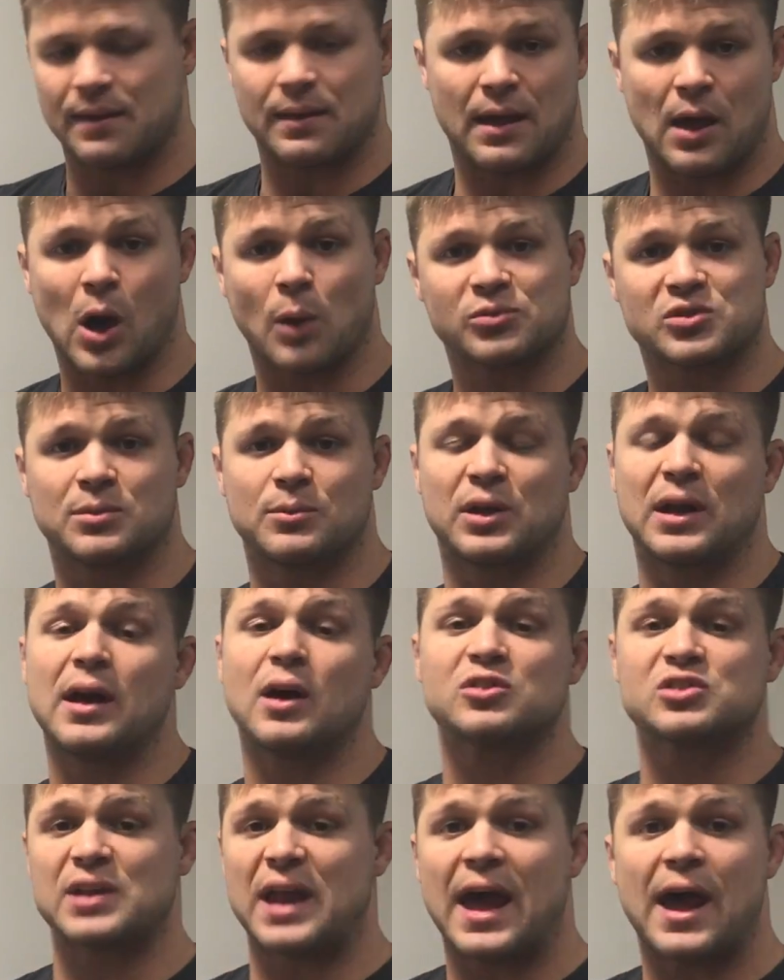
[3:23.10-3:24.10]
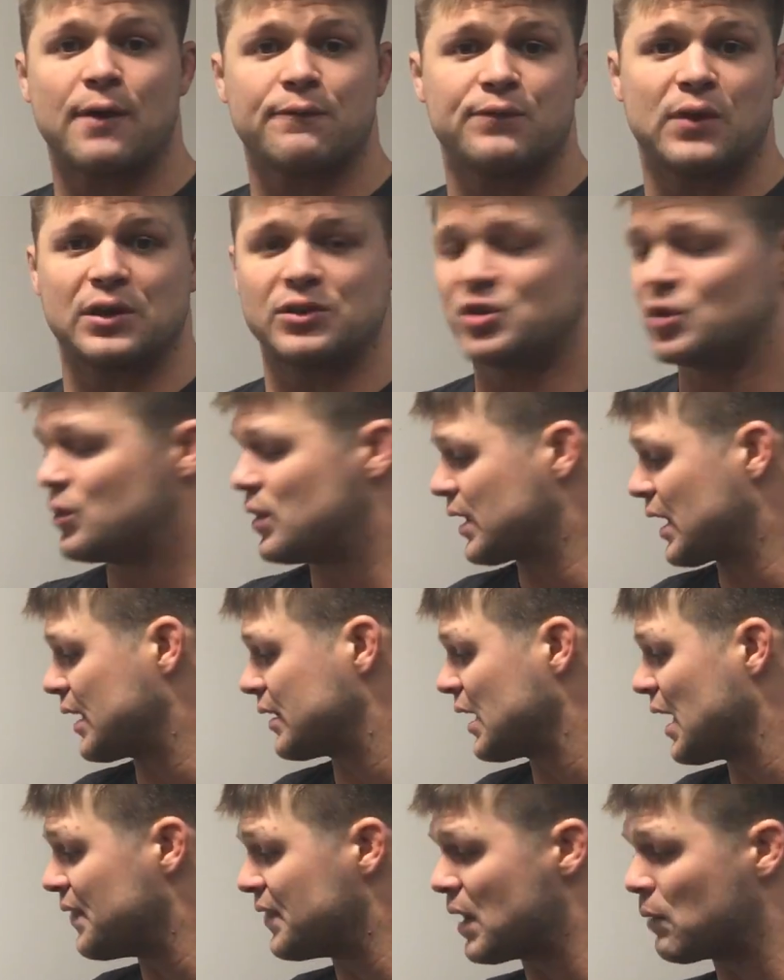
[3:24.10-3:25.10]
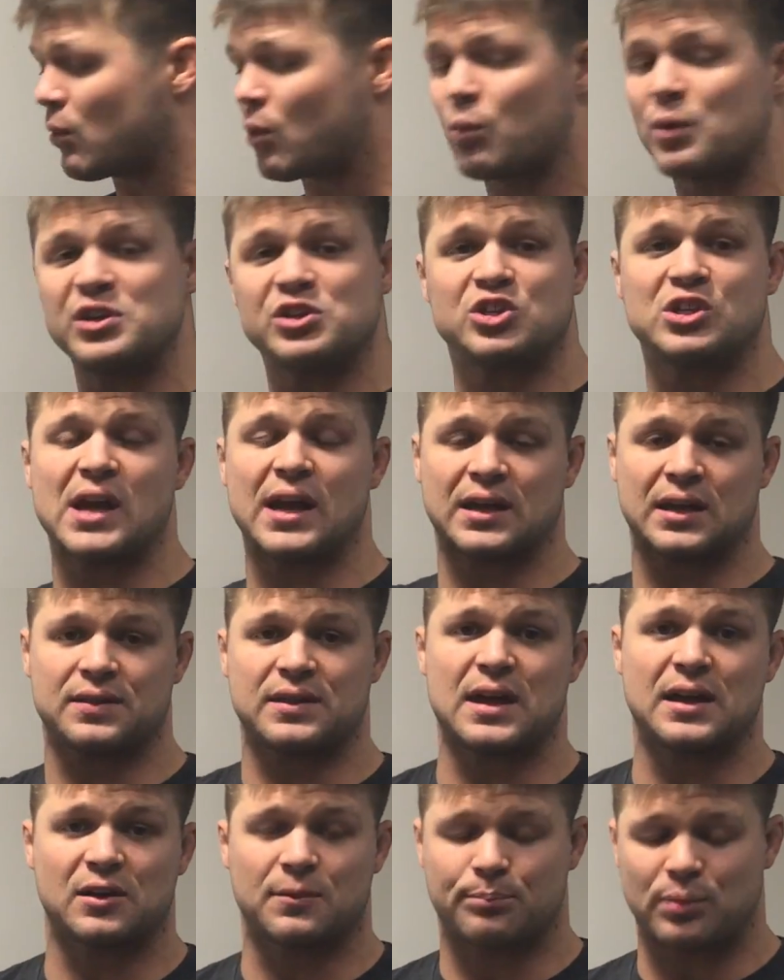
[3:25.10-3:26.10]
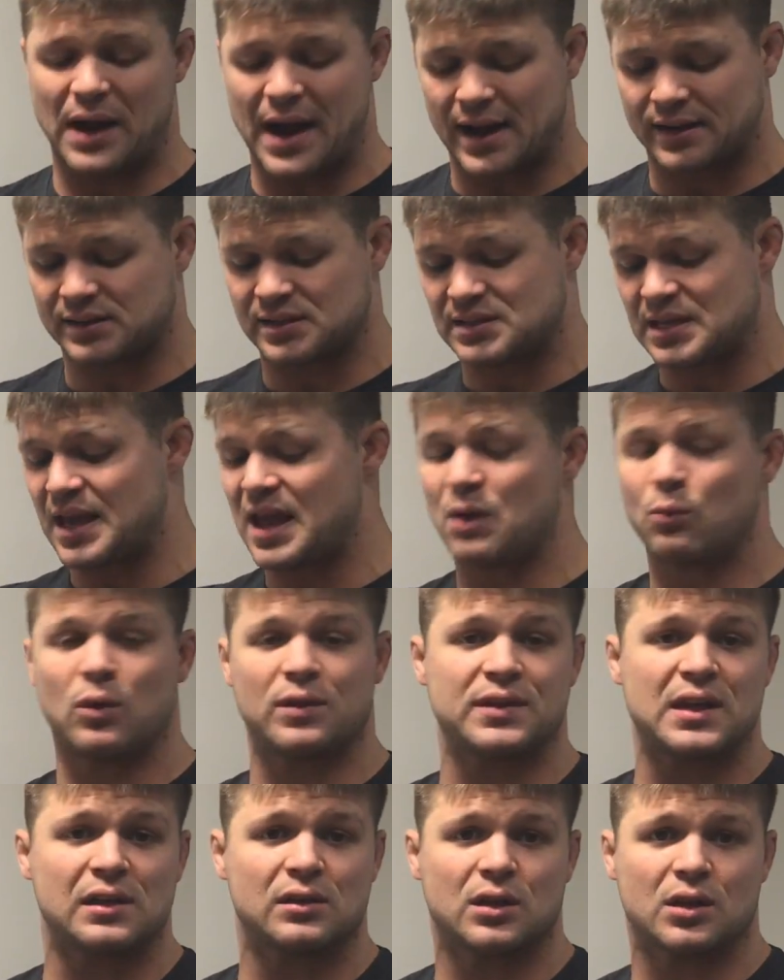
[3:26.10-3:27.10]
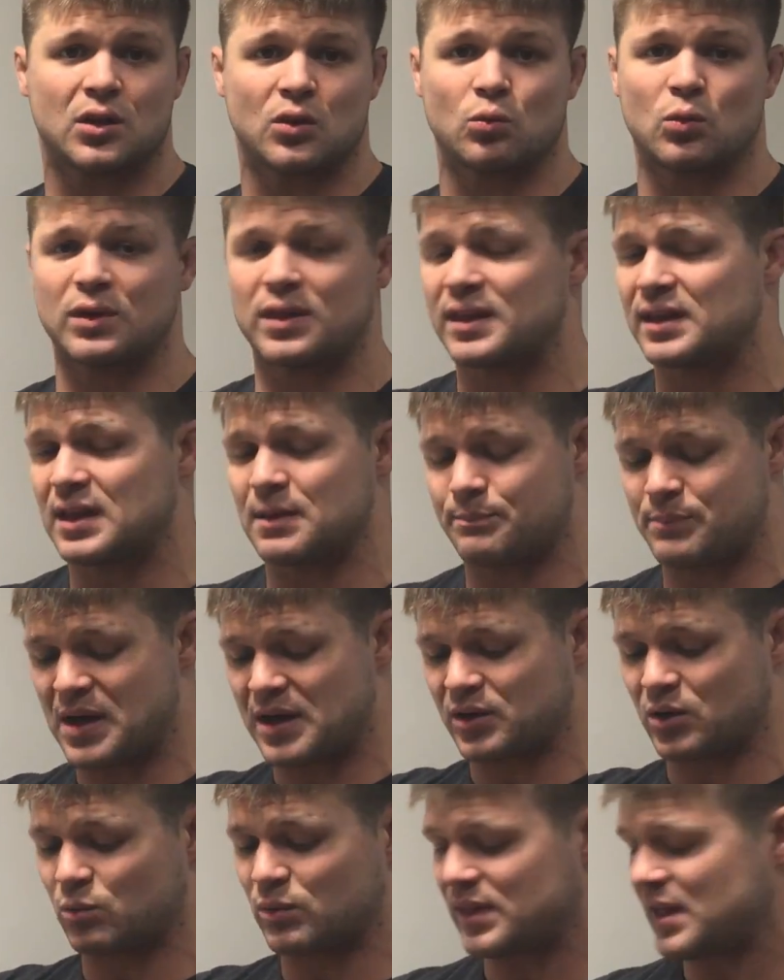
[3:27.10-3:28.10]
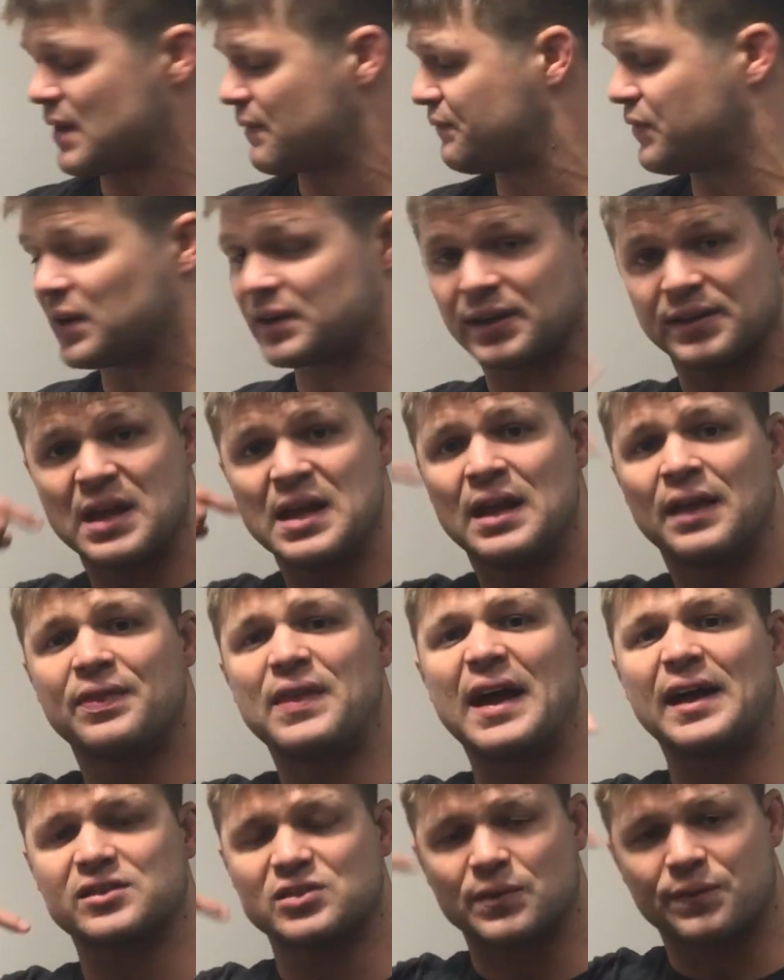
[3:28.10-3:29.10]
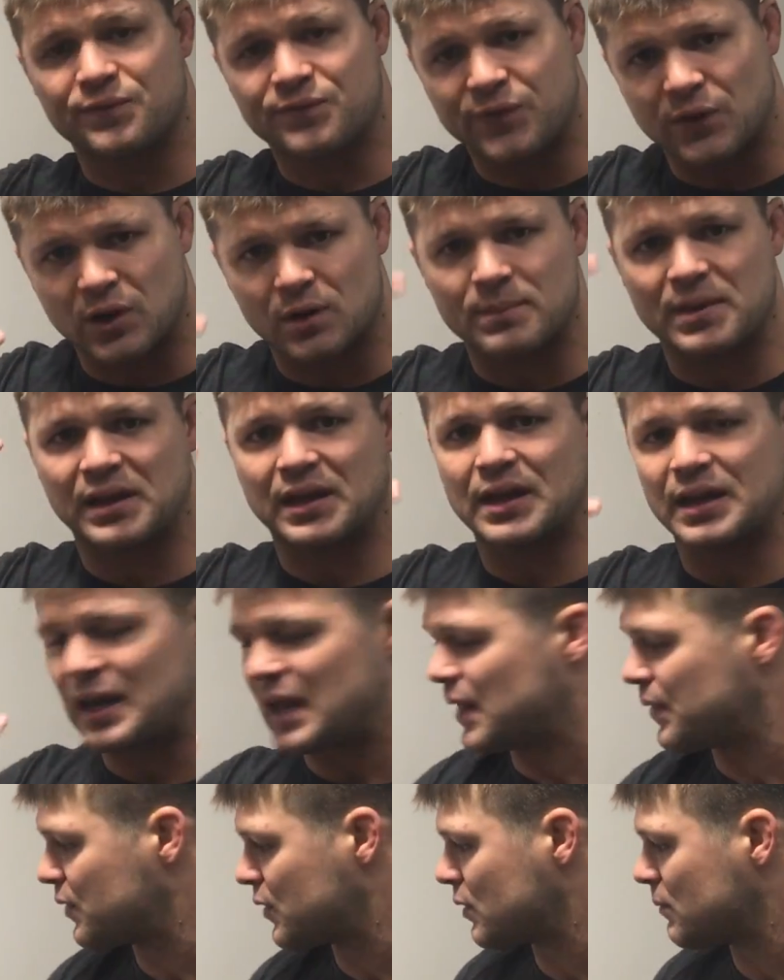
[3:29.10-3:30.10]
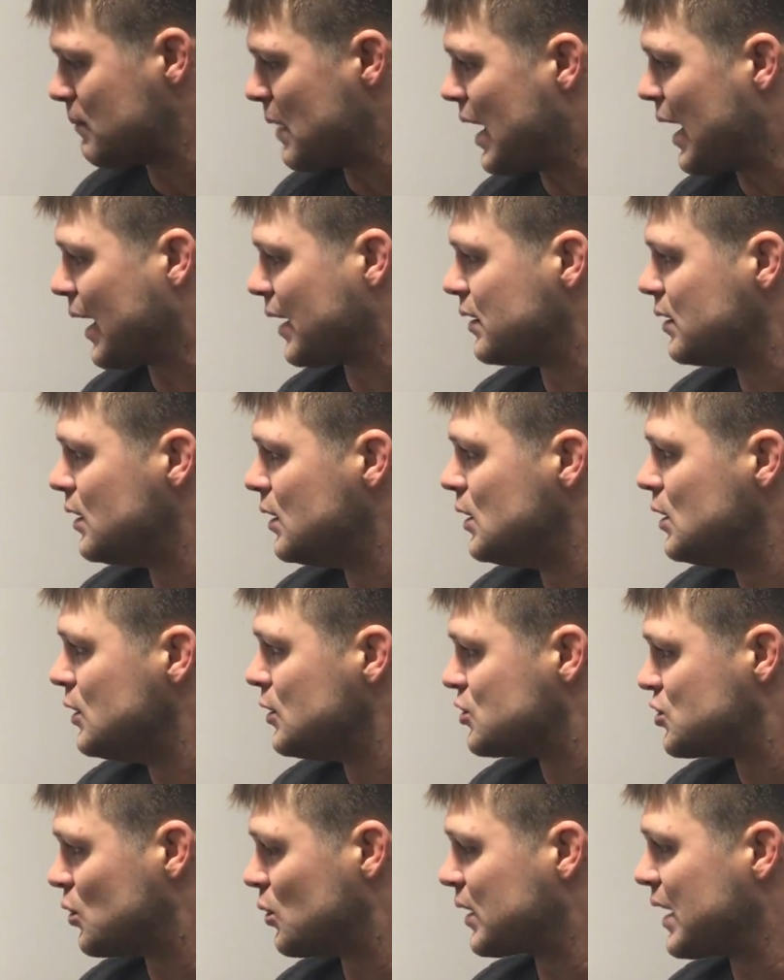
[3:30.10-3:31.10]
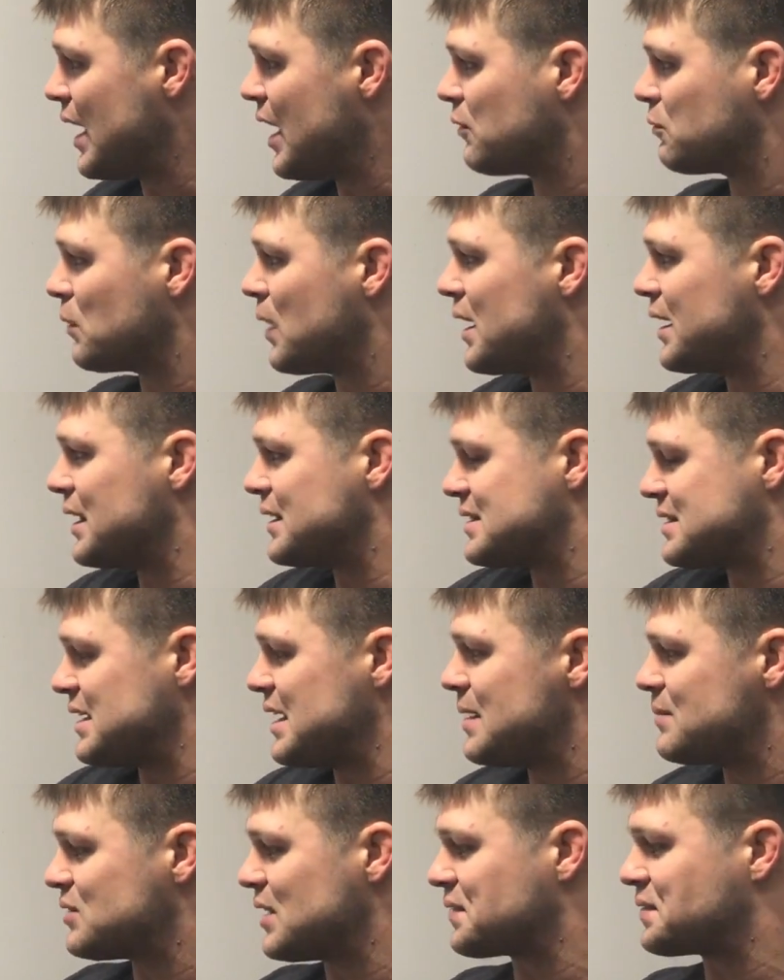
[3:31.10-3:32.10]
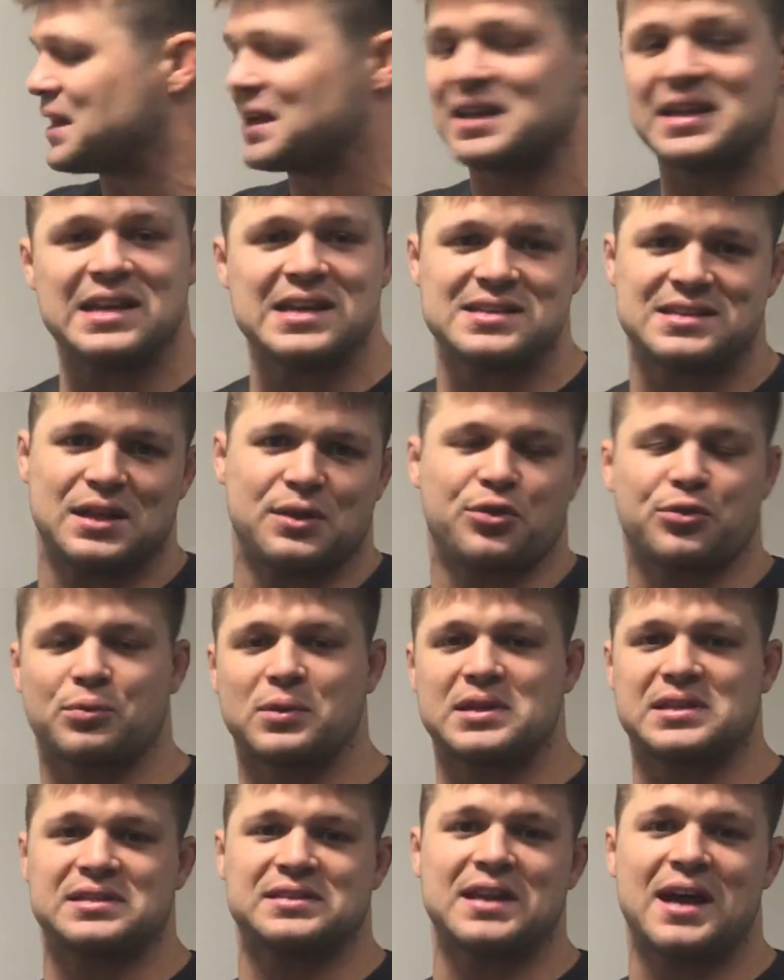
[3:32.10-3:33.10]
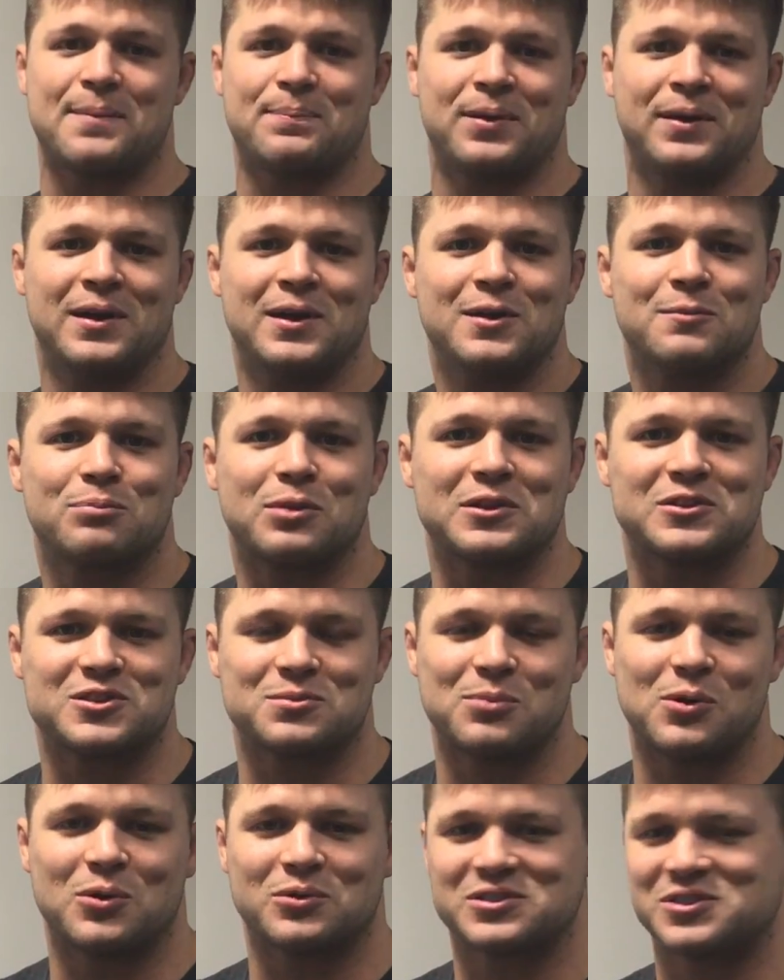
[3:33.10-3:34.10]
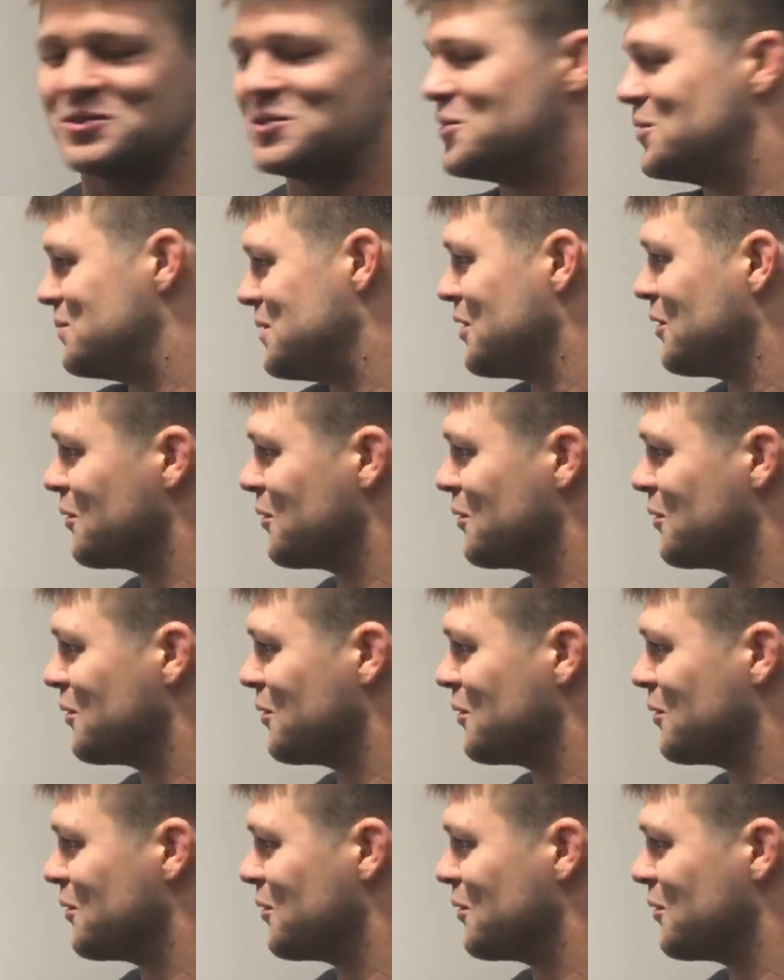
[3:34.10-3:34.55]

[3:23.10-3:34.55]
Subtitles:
help someone else, and have fun doing it. And then when we check at the end of practice, hey, what'd they learn? What'd they get better? What'd they have fun? That's affirming it in their mind. So again, right, it seems like that easy 3-step principle to,